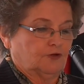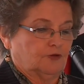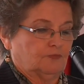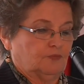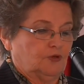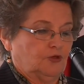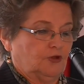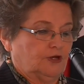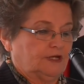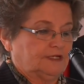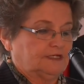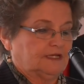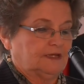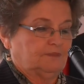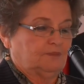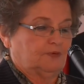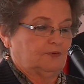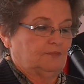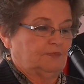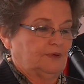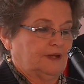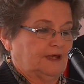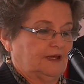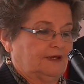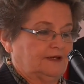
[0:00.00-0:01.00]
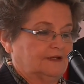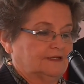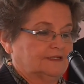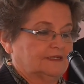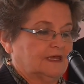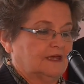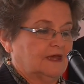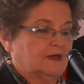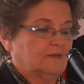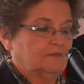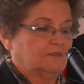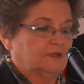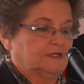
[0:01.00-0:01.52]
of community
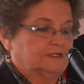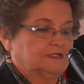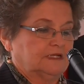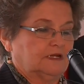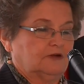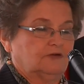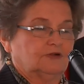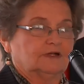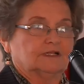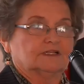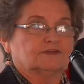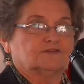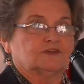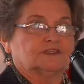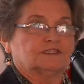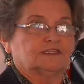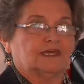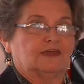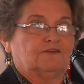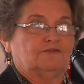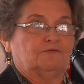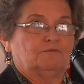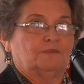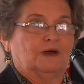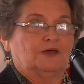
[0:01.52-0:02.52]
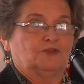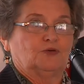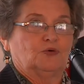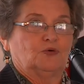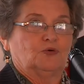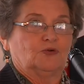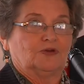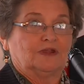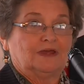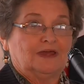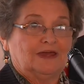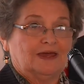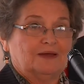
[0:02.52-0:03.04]
preparedness materials for safe
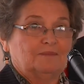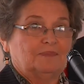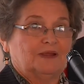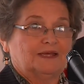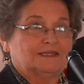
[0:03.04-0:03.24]
motherhood,